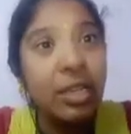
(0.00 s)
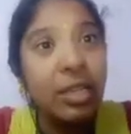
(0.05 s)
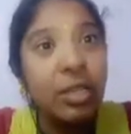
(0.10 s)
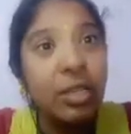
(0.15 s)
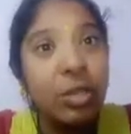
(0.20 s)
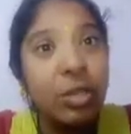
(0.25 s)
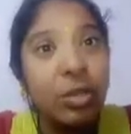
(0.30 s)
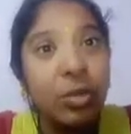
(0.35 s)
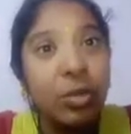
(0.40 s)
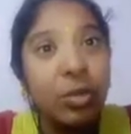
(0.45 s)

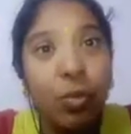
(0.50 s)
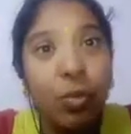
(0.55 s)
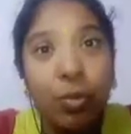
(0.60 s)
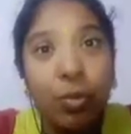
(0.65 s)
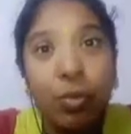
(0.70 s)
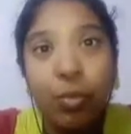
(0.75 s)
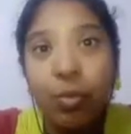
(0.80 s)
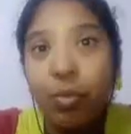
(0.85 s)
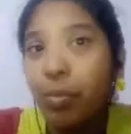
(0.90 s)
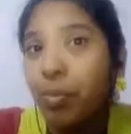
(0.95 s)
so
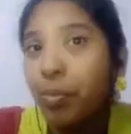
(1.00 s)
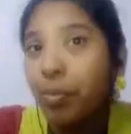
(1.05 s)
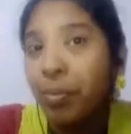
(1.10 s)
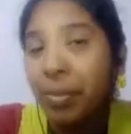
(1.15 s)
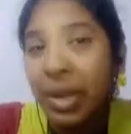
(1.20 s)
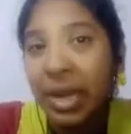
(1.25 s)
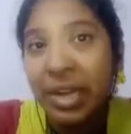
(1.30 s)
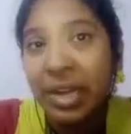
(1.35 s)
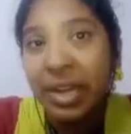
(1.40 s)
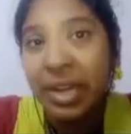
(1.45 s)

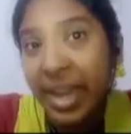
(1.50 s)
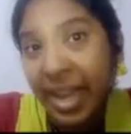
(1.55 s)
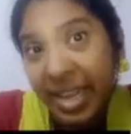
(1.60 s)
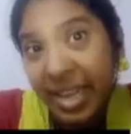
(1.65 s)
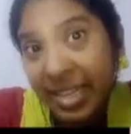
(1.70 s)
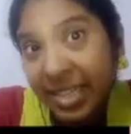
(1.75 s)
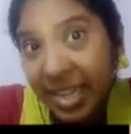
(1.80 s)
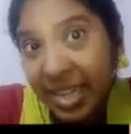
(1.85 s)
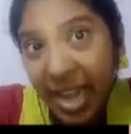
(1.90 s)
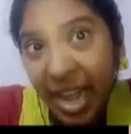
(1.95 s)
bear
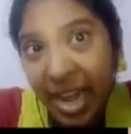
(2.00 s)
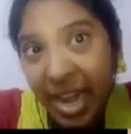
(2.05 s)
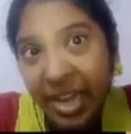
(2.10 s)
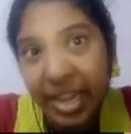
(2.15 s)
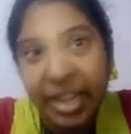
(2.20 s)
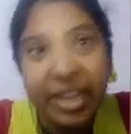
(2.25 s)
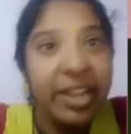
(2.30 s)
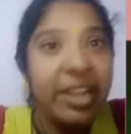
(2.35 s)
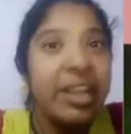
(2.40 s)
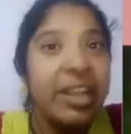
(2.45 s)
takes the
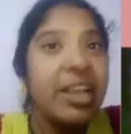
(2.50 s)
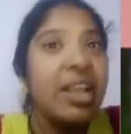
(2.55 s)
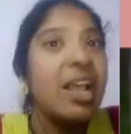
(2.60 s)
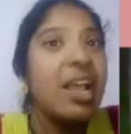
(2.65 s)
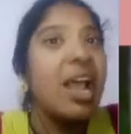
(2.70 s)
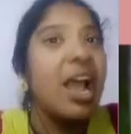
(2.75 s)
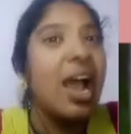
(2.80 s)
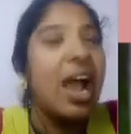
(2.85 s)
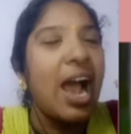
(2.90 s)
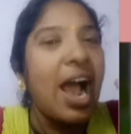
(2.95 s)
honey
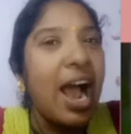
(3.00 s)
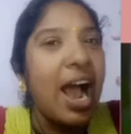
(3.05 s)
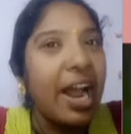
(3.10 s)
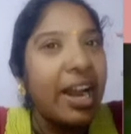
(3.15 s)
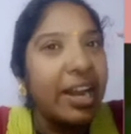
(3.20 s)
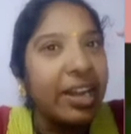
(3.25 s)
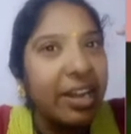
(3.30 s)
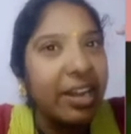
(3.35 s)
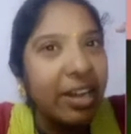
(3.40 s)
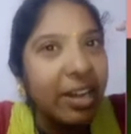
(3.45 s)

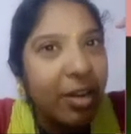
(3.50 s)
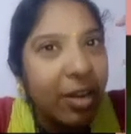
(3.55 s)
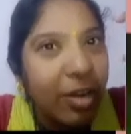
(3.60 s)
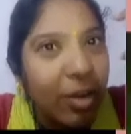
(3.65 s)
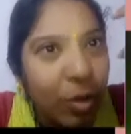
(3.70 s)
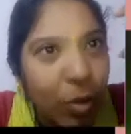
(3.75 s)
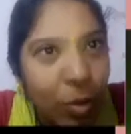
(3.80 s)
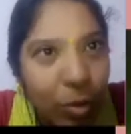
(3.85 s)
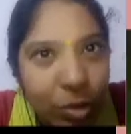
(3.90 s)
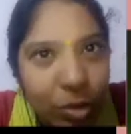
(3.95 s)
and
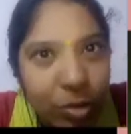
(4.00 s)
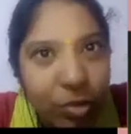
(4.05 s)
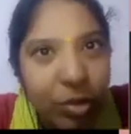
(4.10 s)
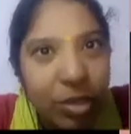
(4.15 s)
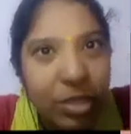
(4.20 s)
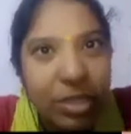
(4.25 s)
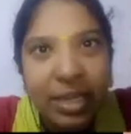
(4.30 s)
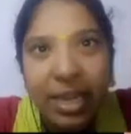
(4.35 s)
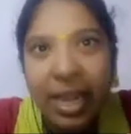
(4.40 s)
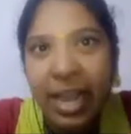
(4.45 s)
goes to
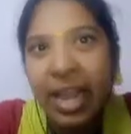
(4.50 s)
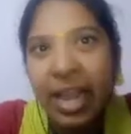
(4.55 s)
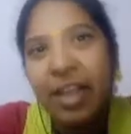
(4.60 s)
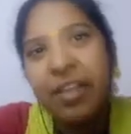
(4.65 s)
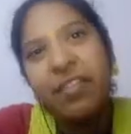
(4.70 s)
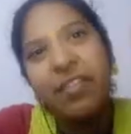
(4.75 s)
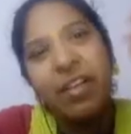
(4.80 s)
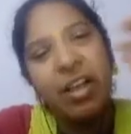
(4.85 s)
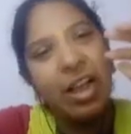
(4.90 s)
his cave.